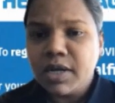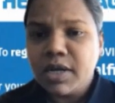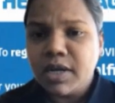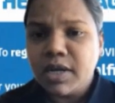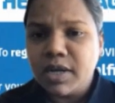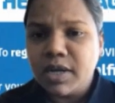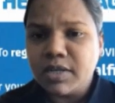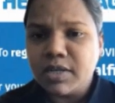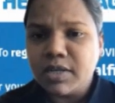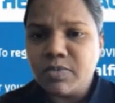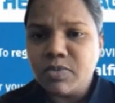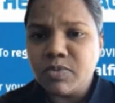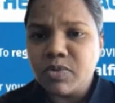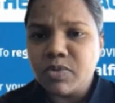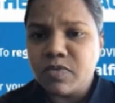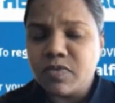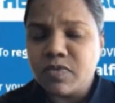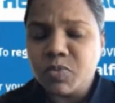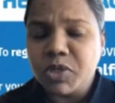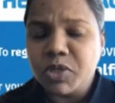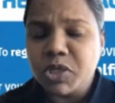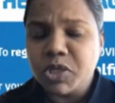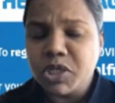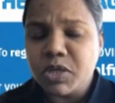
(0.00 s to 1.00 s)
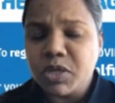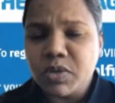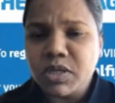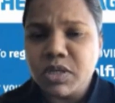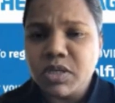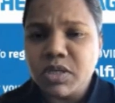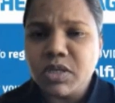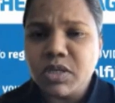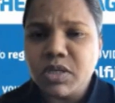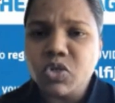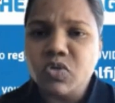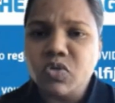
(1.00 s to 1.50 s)
in terms of especially
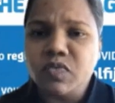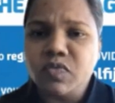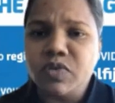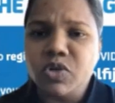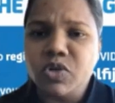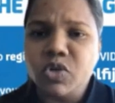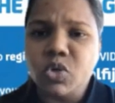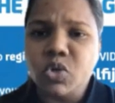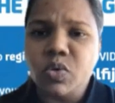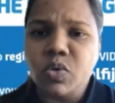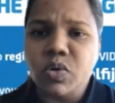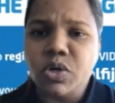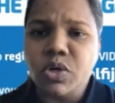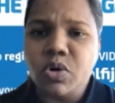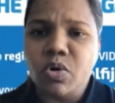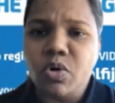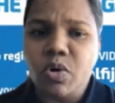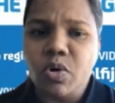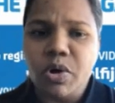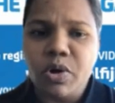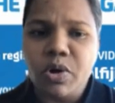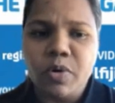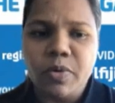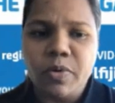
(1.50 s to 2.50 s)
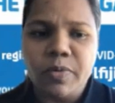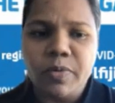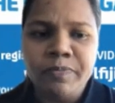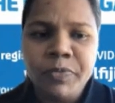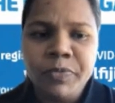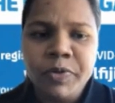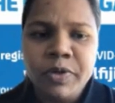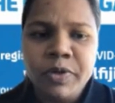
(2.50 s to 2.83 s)
within the Suva Nosori corridor.